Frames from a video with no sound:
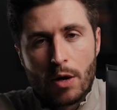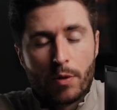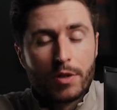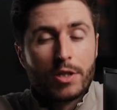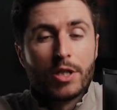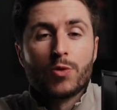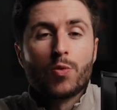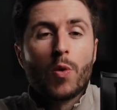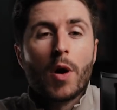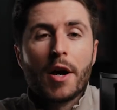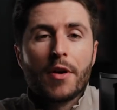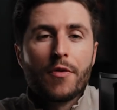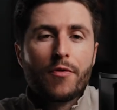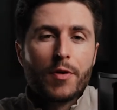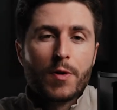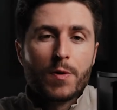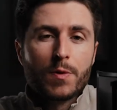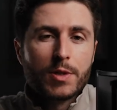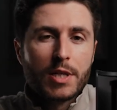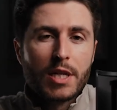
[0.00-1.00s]
which is why it
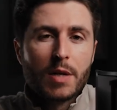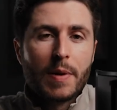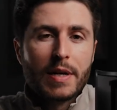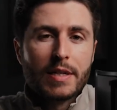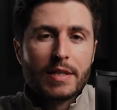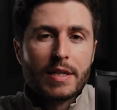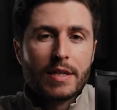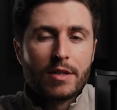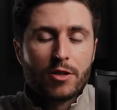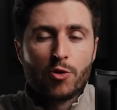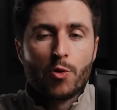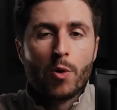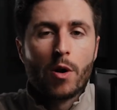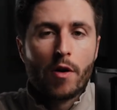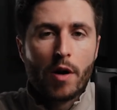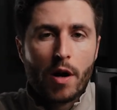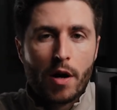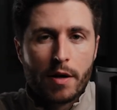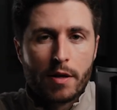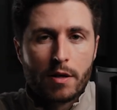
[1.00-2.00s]
feels cinematic to our
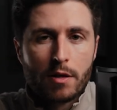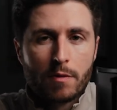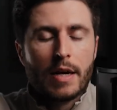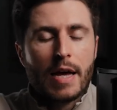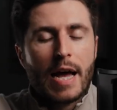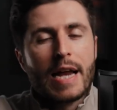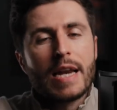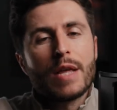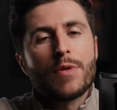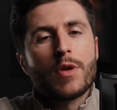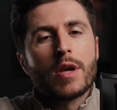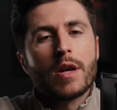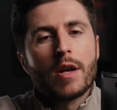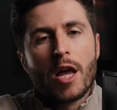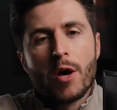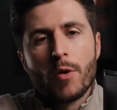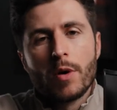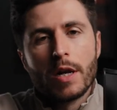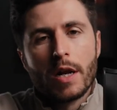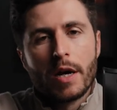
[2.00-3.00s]
eyes. Anything
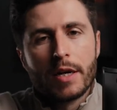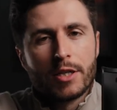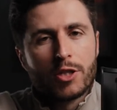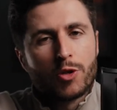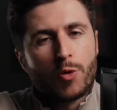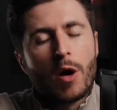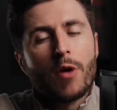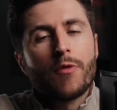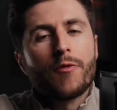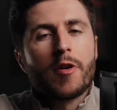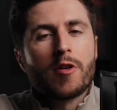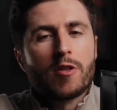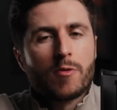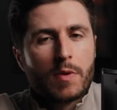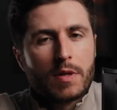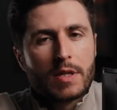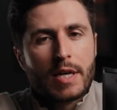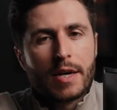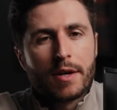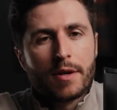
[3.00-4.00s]
lower like 12 frames per
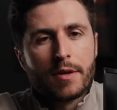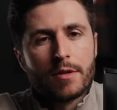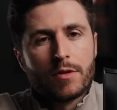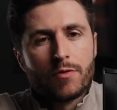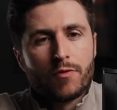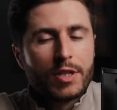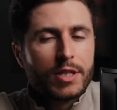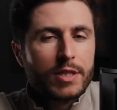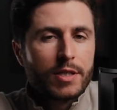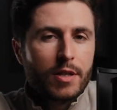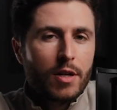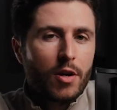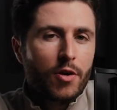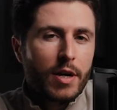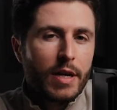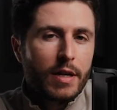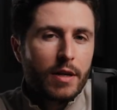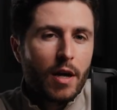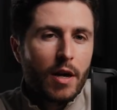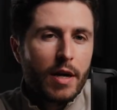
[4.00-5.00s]
second risks
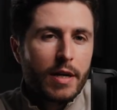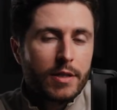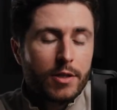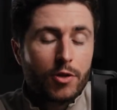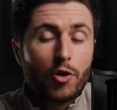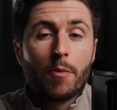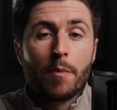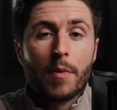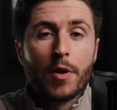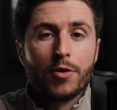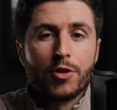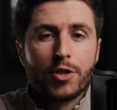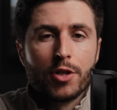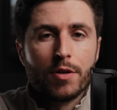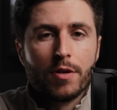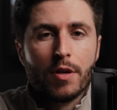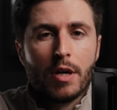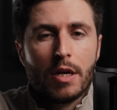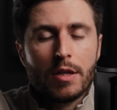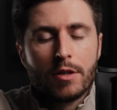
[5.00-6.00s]
looking like stop
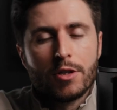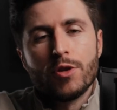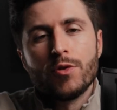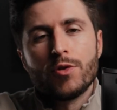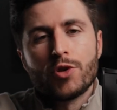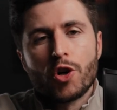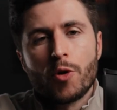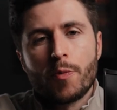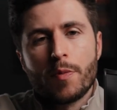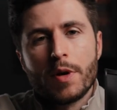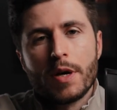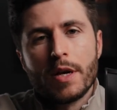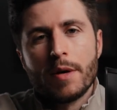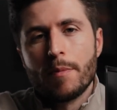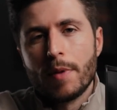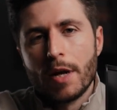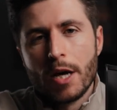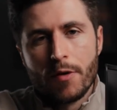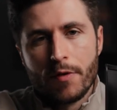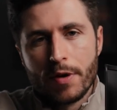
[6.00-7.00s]
motion, too choppy and
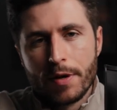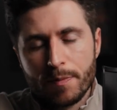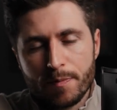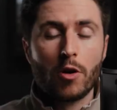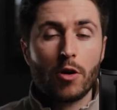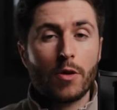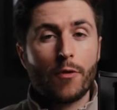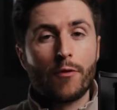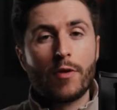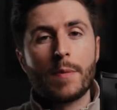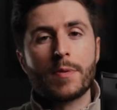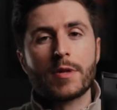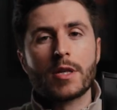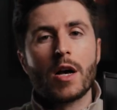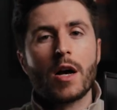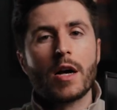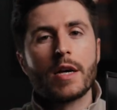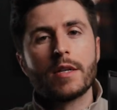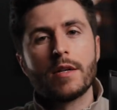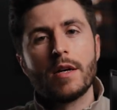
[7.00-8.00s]
blurry. On the flip
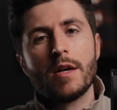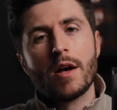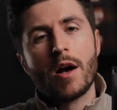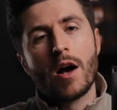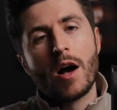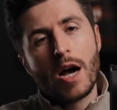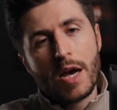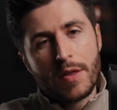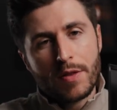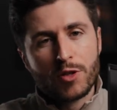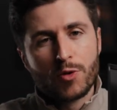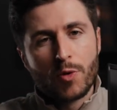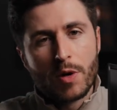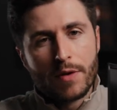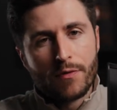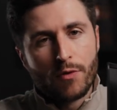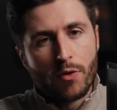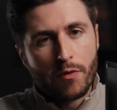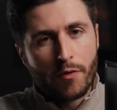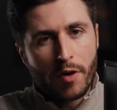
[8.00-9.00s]
side, higher than
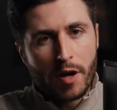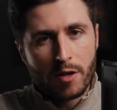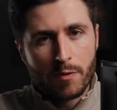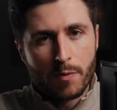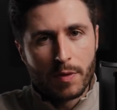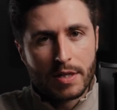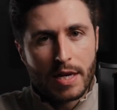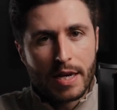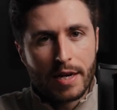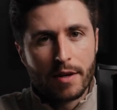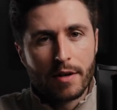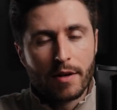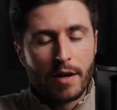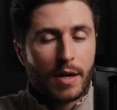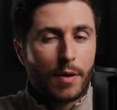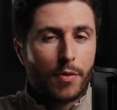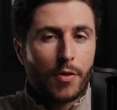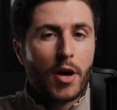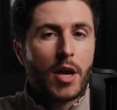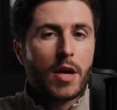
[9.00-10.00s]
24 frames per second,
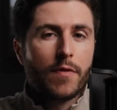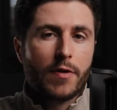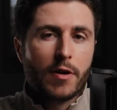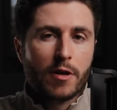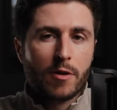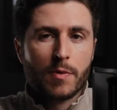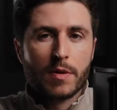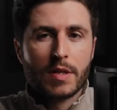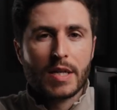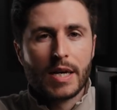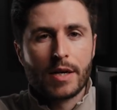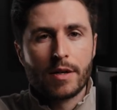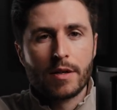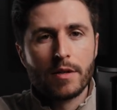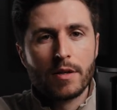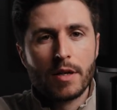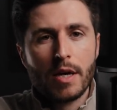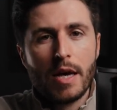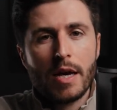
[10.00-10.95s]
like 30 frames per second,